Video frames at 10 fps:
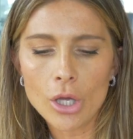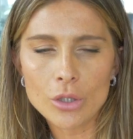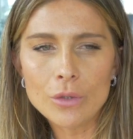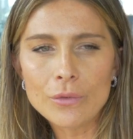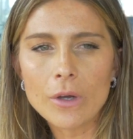
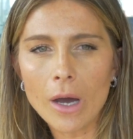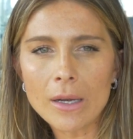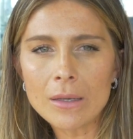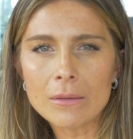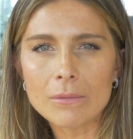you've got
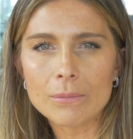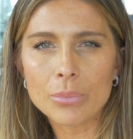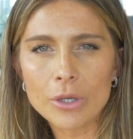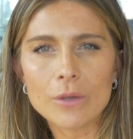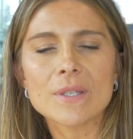to
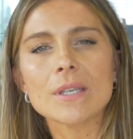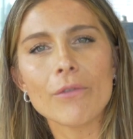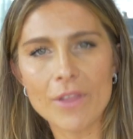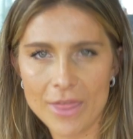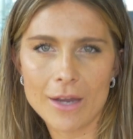put
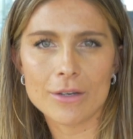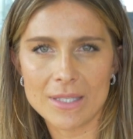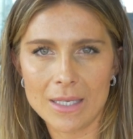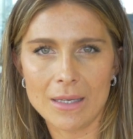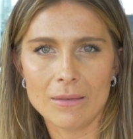yourself in their
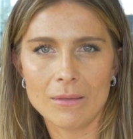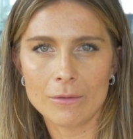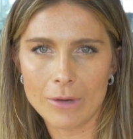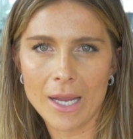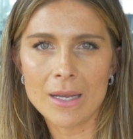seat,
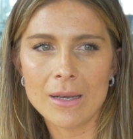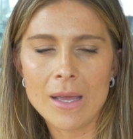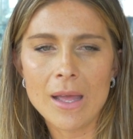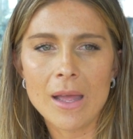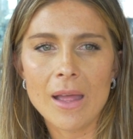right?
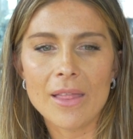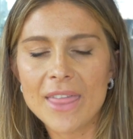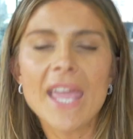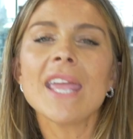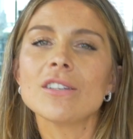
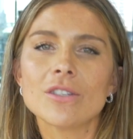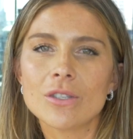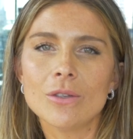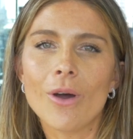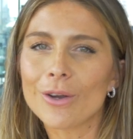They
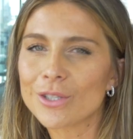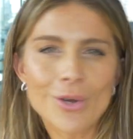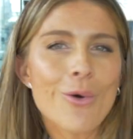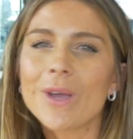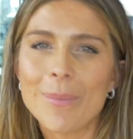
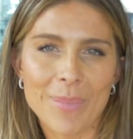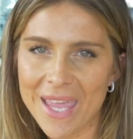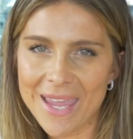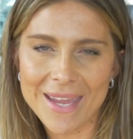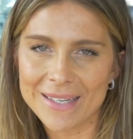don't get
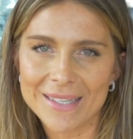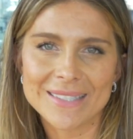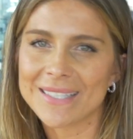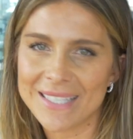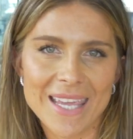paid
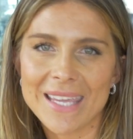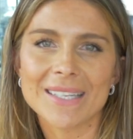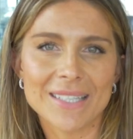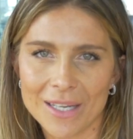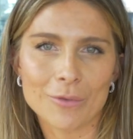to take a
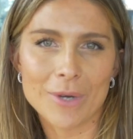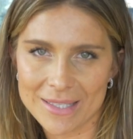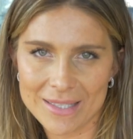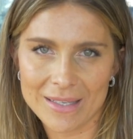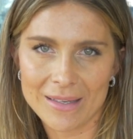ton of
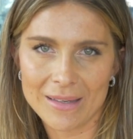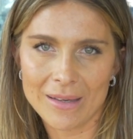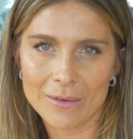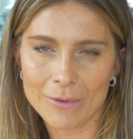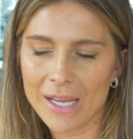risk,
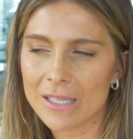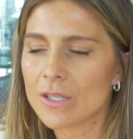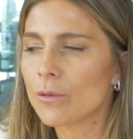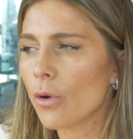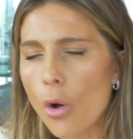right?
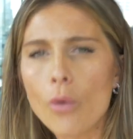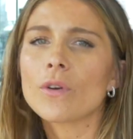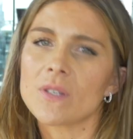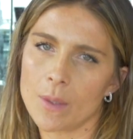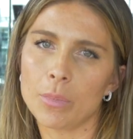To
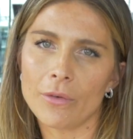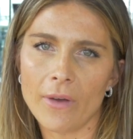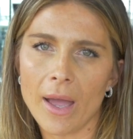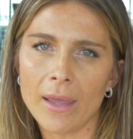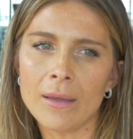oversimplify